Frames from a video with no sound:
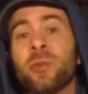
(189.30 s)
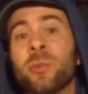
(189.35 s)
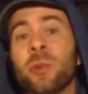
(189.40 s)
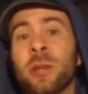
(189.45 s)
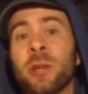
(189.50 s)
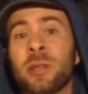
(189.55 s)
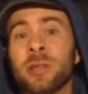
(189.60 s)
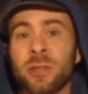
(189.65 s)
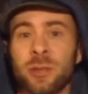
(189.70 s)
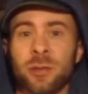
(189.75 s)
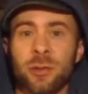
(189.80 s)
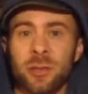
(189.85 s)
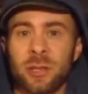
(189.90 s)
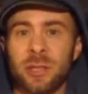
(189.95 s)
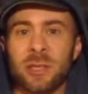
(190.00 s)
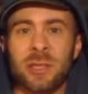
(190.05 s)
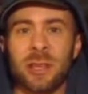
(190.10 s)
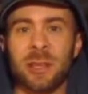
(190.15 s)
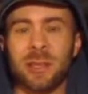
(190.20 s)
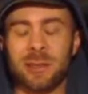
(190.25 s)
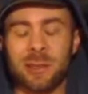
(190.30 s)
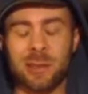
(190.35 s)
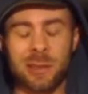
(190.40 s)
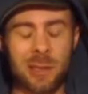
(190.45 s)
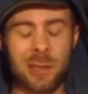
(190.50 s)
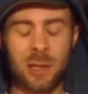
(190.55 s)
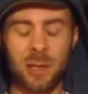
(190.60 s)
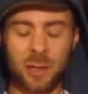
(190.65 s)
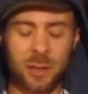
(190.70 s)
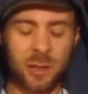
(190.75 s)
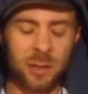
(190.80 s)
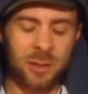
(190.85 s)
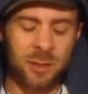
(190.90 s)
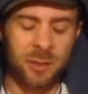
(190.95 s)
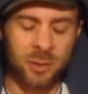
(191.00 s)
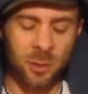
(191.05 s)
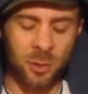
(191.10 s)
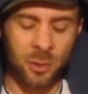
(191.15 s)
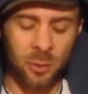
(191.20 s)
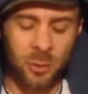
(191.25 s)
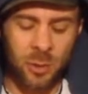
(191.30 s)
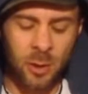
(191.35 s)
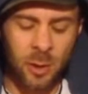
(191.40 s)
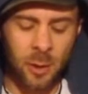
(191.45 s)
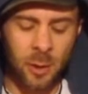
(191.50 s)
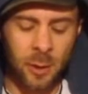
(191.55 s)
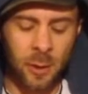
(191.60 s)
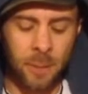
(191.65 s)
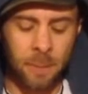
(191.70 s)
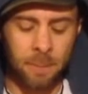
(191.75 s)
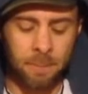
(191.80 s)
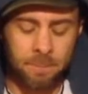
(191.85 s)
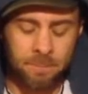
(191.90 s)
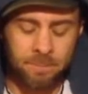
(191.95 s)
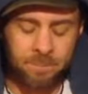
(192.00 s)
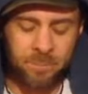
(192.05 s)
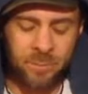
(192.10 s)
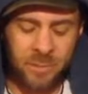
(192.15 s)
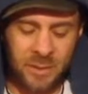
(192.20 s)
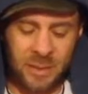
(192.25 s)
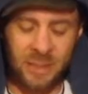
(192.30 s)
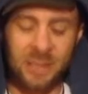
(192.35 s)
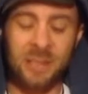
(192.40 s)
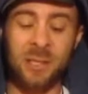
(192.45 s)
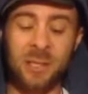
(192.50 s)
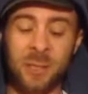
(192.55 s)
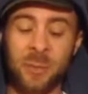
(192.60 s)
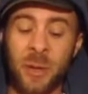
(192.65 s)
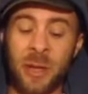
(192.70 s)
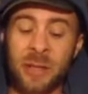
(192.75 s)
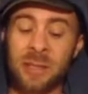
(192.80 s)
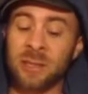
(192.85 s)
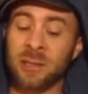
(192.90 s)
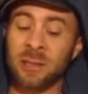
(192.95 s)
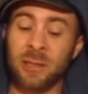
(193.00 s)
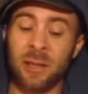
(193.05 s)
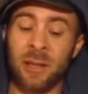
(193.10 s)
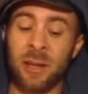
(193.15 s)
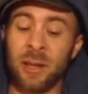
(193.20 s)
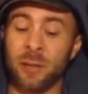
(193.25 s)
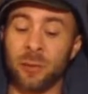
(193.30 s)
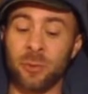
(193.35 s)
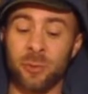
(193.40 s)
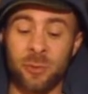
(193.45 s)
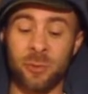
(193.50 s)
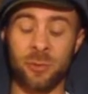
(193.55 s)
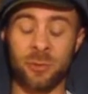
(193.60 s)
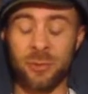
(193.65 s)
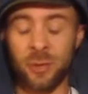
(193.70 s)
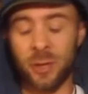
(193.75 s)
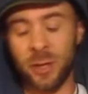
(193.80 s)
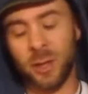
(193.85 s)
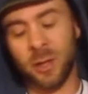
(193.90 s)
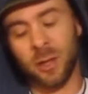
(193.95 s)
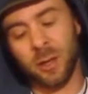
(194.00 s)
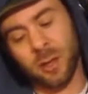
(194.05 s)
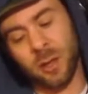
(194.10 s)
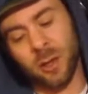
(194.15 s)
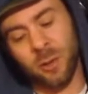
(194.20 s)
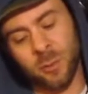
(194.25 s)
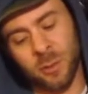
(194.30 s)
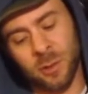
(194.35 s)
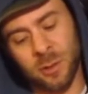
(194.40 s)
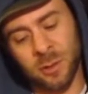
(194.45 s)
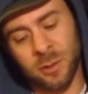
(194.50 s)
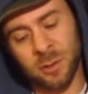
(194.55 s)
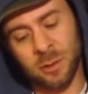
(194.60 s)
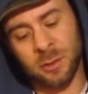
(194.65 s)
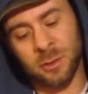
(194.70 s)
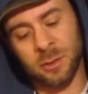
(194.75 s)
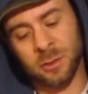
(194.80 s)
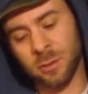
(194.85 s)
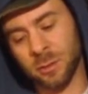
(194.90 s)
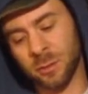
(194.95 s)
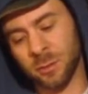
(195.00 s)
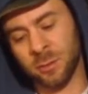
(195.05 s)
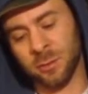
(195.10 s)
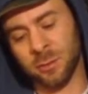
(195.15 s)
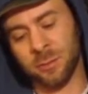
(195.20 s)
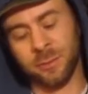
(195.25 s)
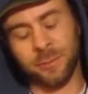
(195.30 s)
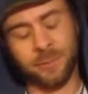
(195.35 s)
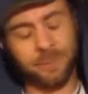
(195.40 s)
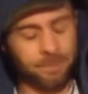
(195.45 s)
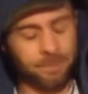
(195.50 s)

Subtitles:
minutes and 30 seconds. So this is basically that groove. 1, 2,